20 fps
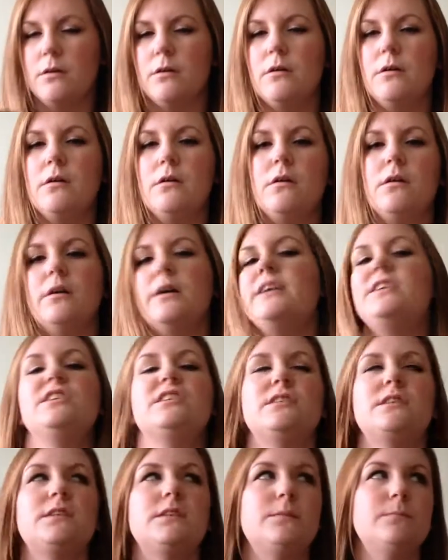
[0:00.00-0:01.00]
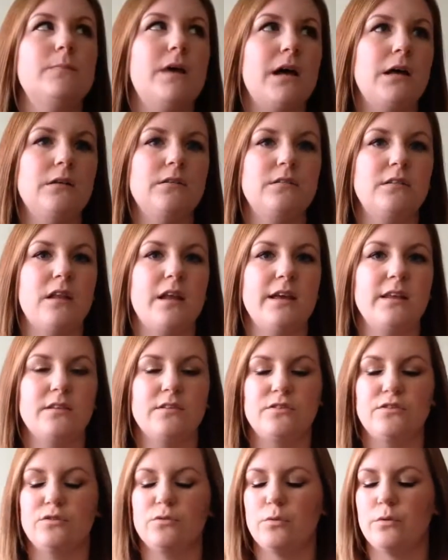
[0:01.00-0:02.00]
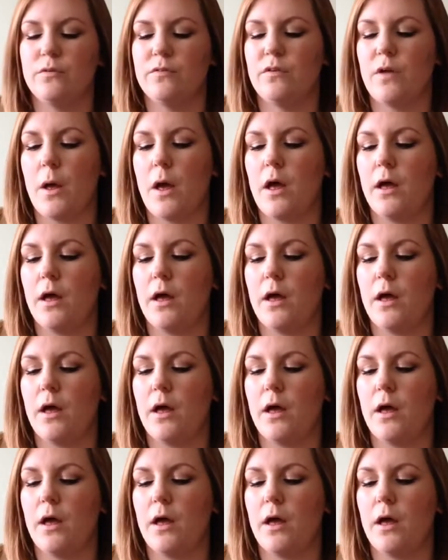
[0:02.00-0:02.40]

Oh, it just smells like the sort of